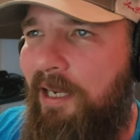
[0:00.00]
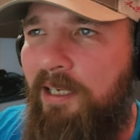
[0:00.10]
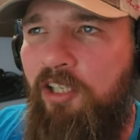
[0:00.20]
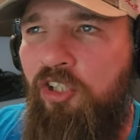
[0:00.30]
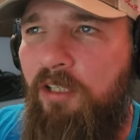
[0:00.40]

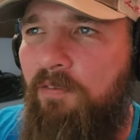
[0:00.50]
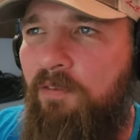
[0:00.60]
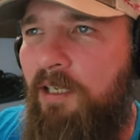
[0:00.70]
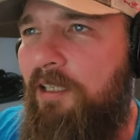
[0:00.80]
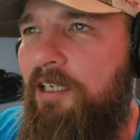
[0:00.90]
he should
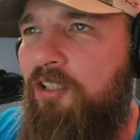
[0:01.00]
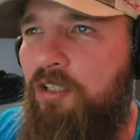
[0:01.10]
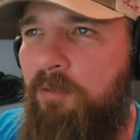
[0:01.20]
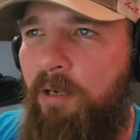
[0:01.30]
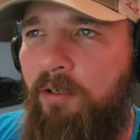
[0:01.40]
have at least
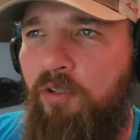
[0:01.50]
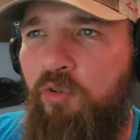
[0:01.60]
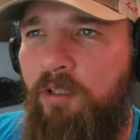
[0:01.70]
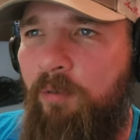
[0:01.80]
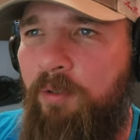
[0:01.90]
used a better
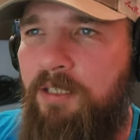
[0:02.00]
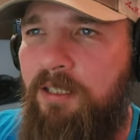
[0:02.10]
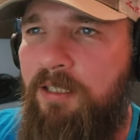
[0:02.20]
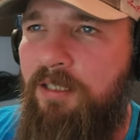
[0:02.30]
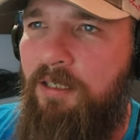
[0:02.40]
drill, because this is